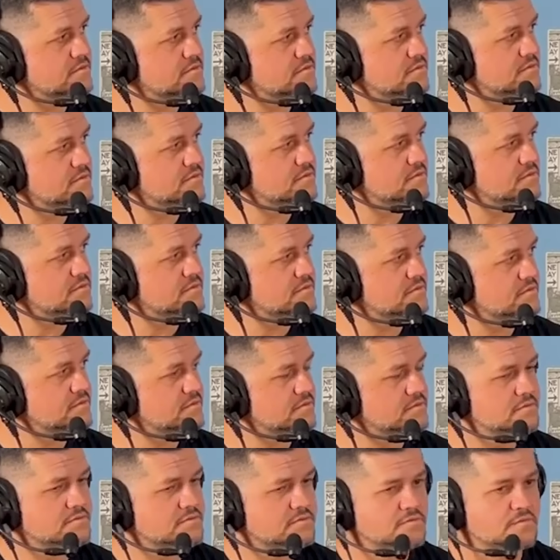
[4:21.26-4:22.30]

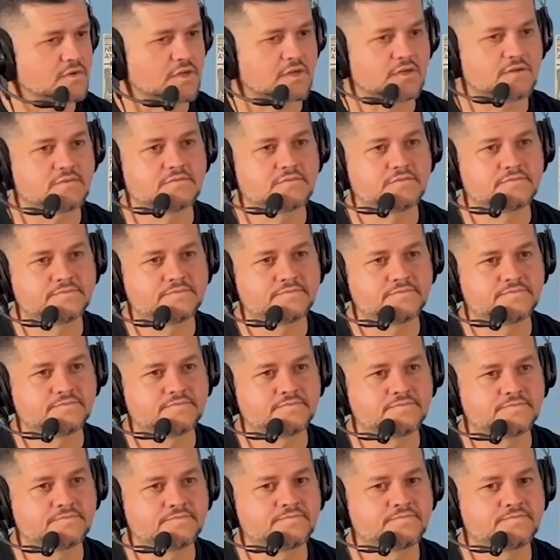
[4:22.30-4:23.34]

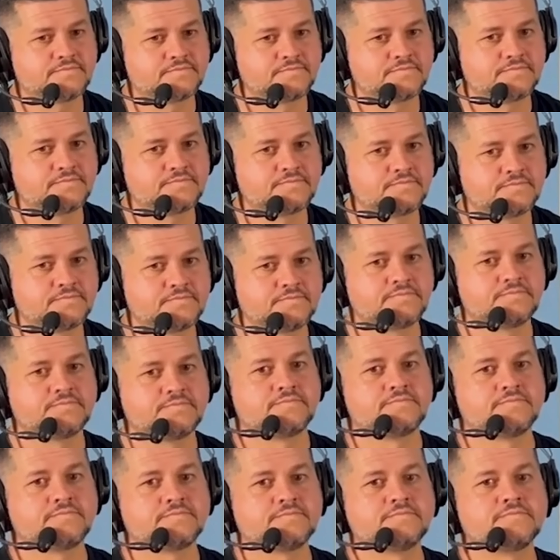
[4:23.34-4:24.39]

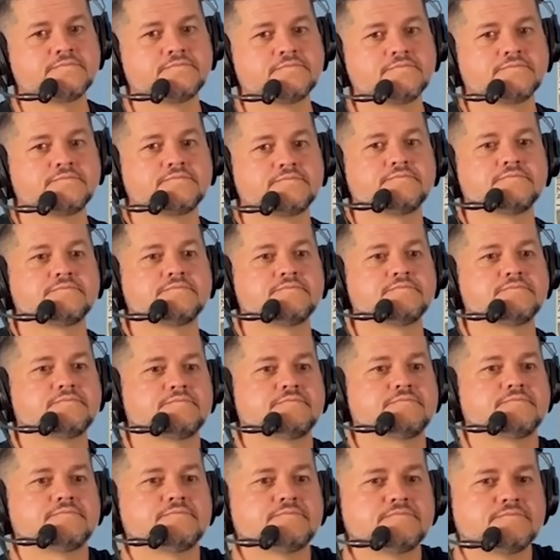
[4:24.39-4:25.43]

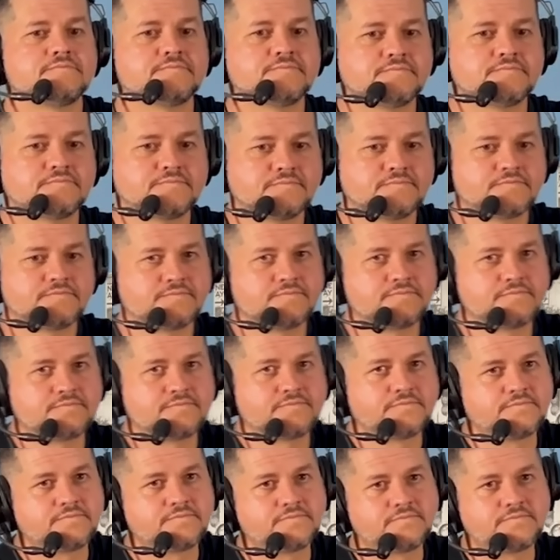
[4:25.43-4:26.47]

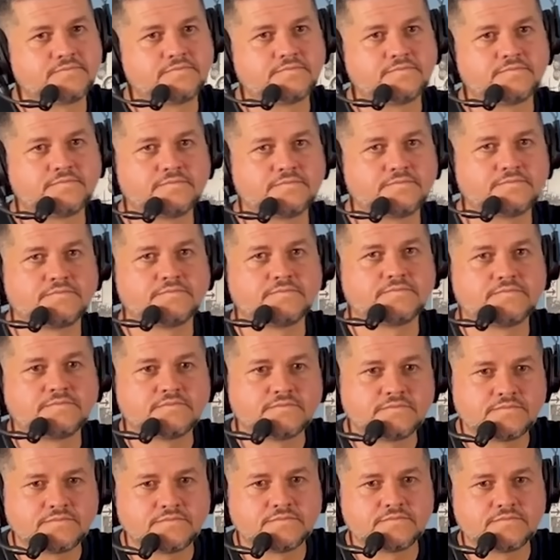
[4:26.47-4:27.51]

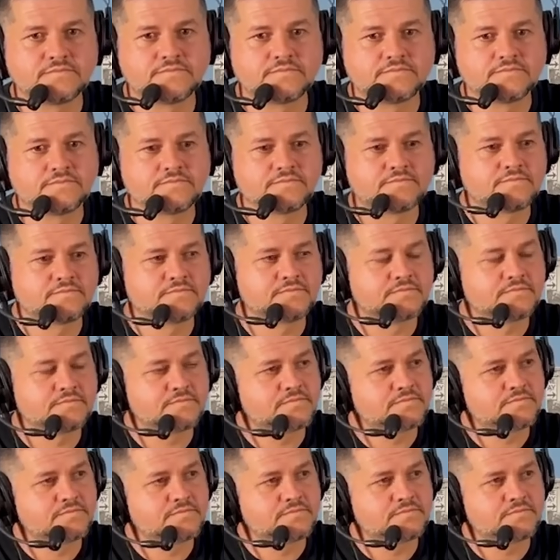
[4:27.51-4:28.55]
This person isn't speaking.